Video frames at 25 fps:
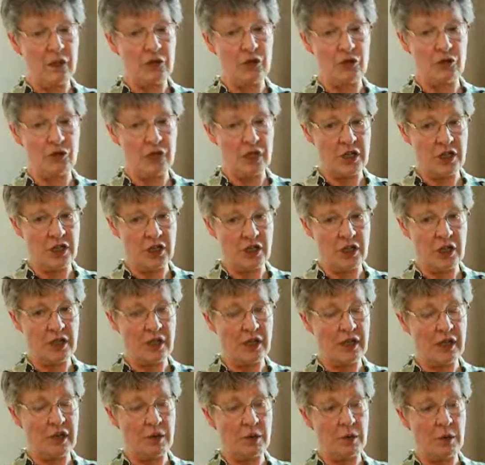
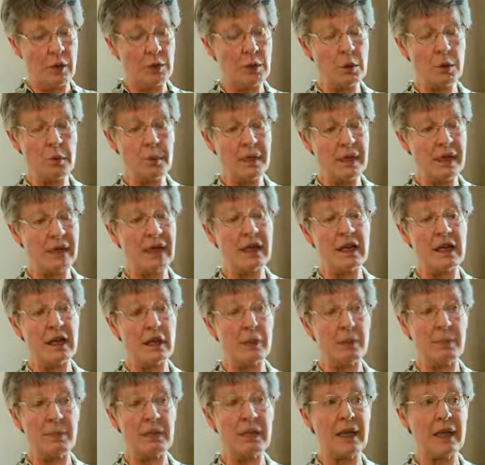Traditionally, we were picking
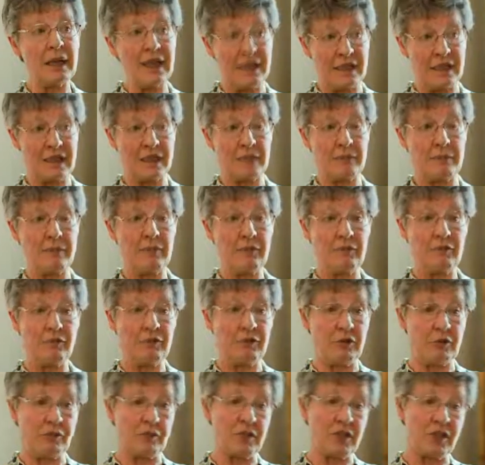up light
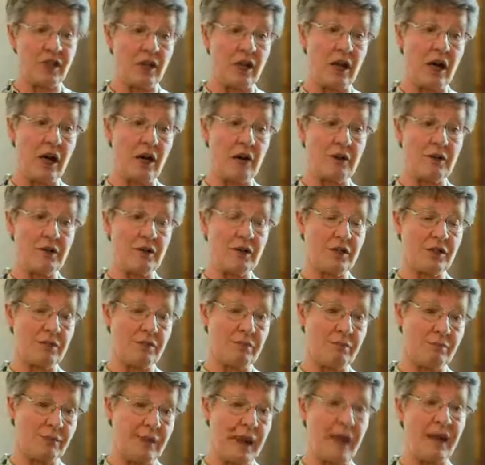from stars
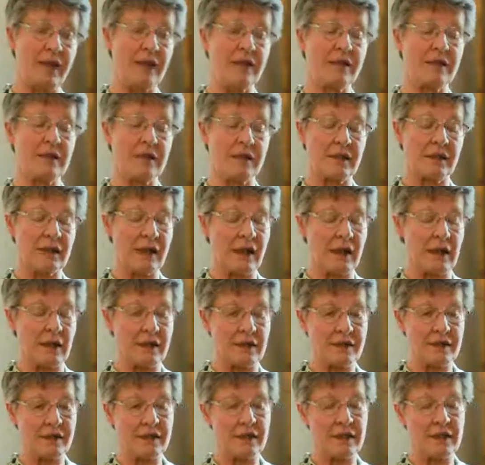and planets and
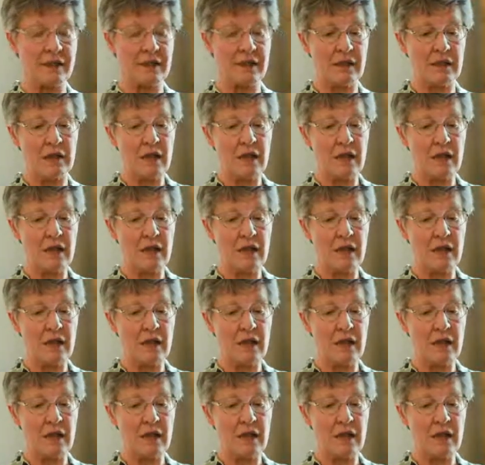galaxies.